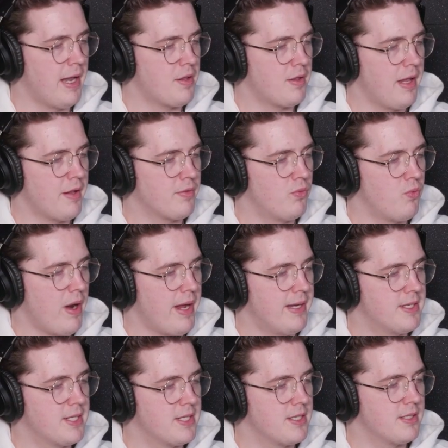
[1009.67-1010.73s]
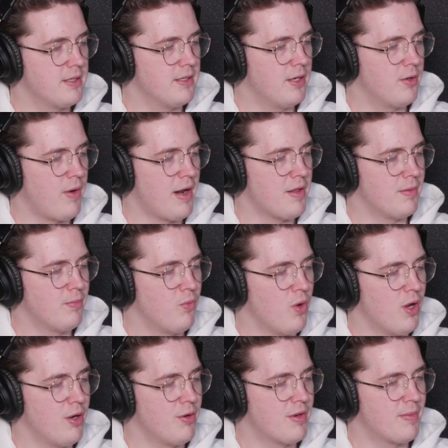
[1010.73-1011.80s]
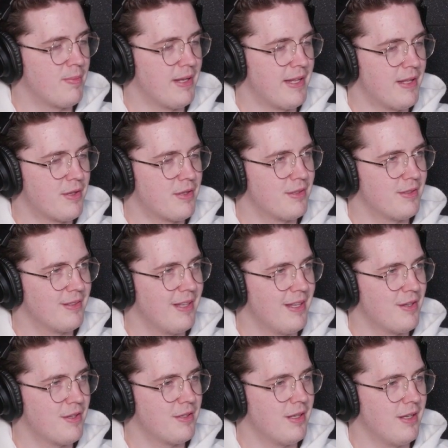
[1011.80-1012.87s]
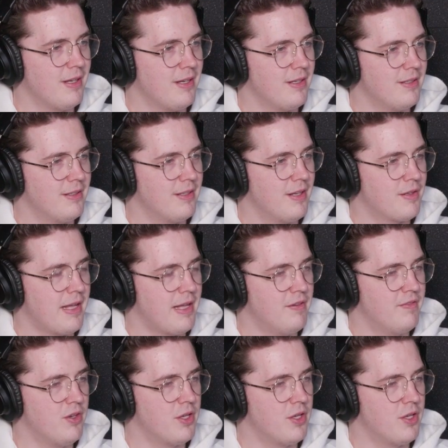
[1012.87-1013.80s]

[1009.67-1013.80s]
let's rate Horizon Worlds, please. Let's get your